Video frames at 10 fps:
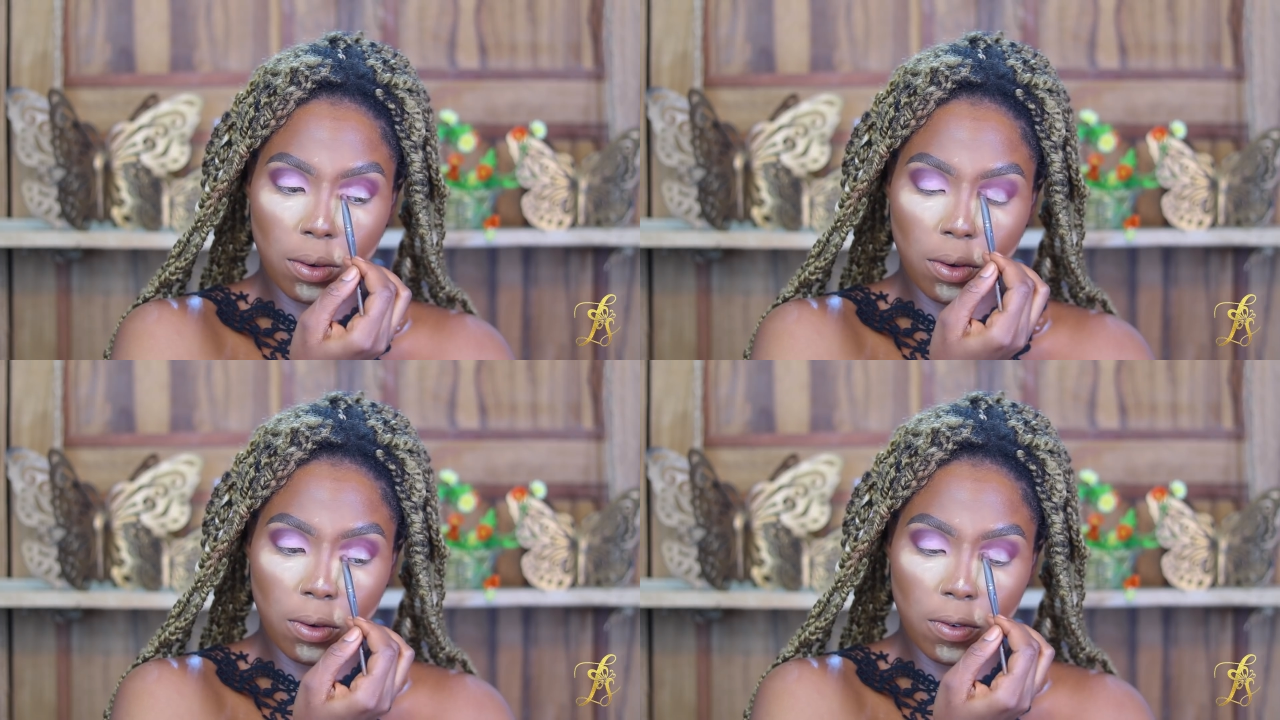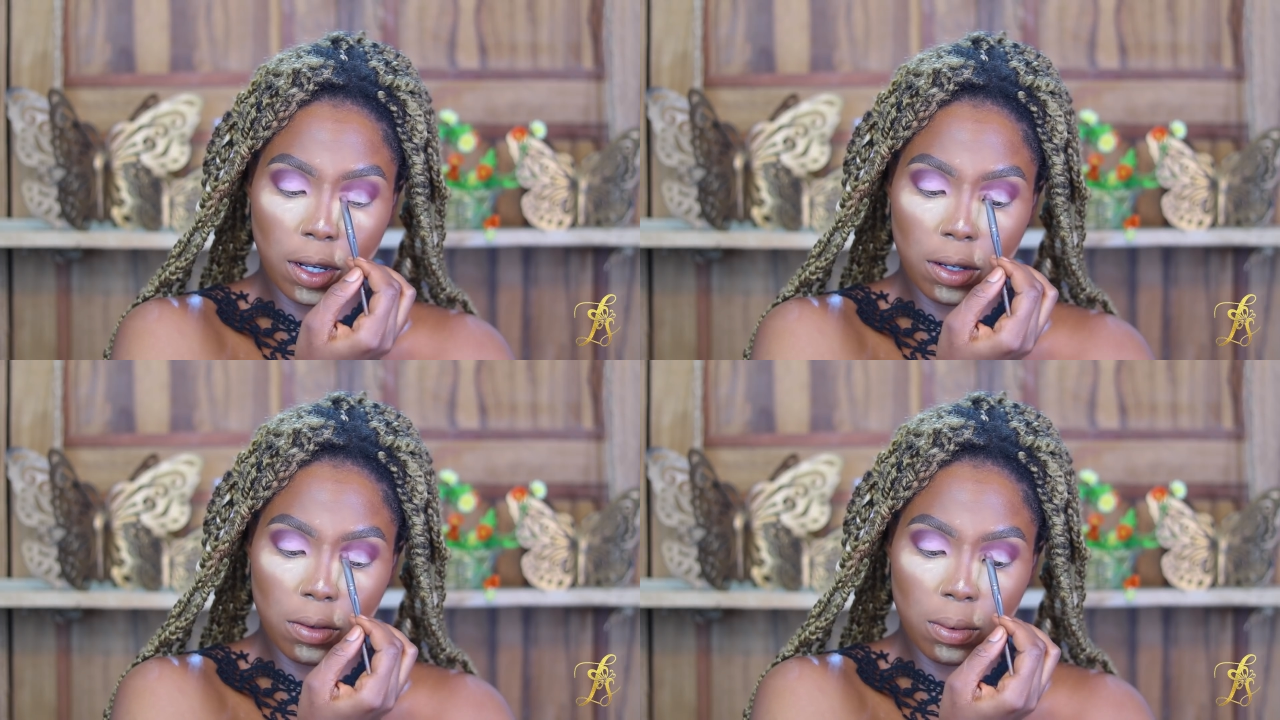I'll go
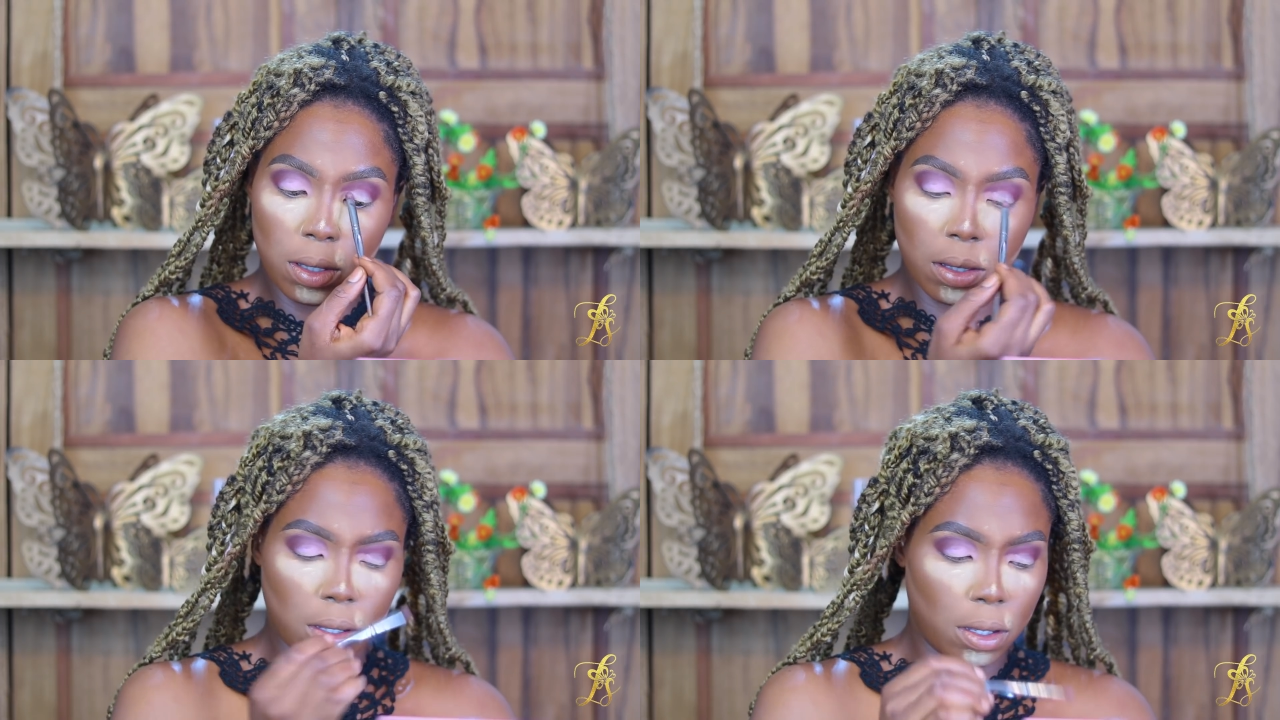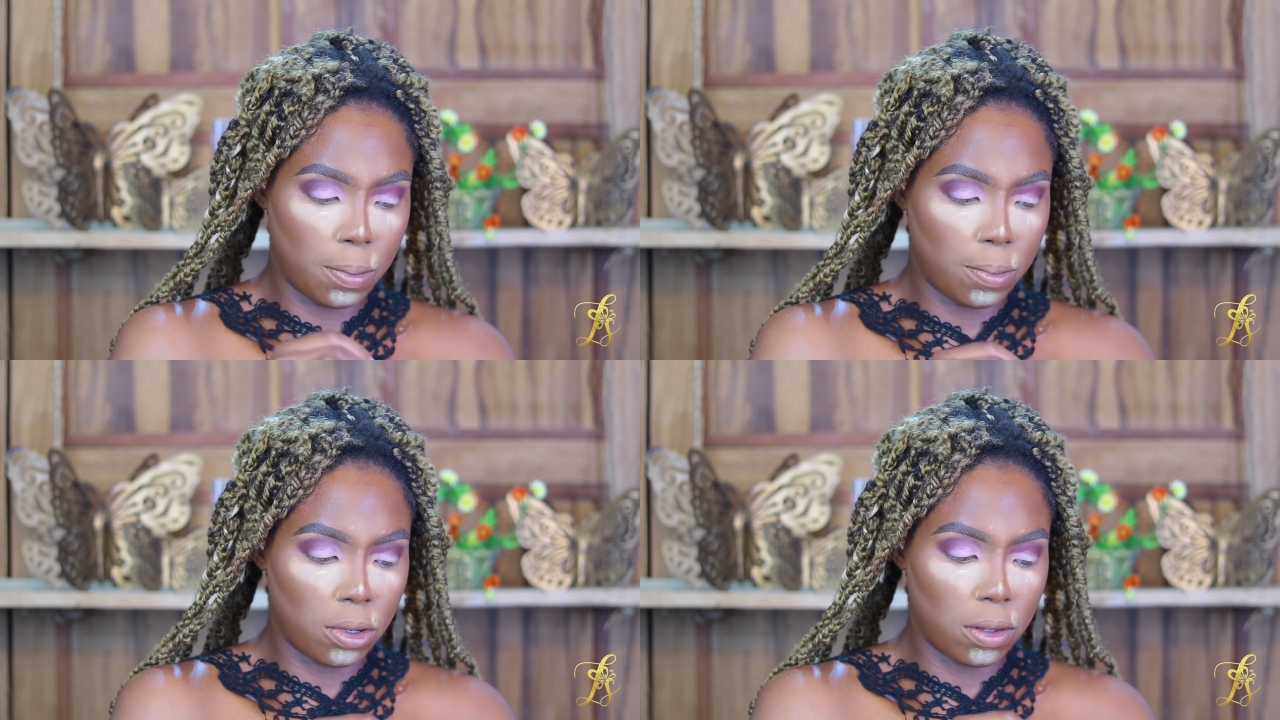over it with
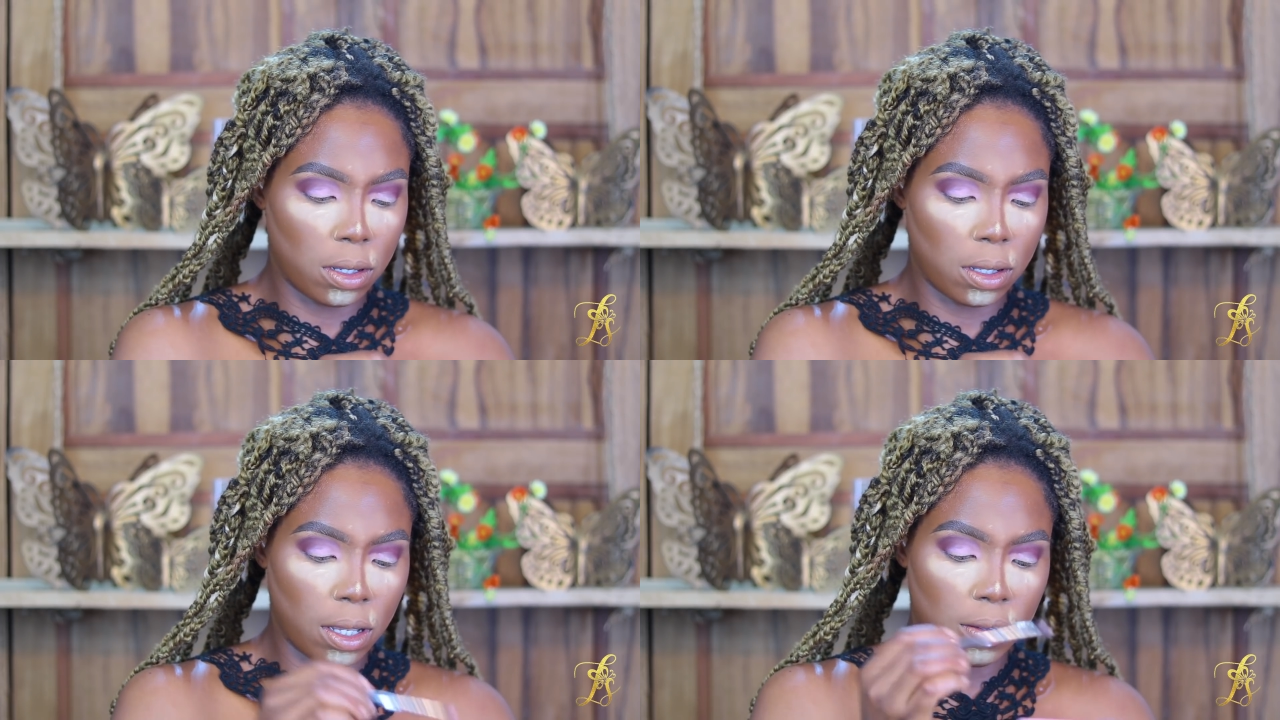Hypnotic,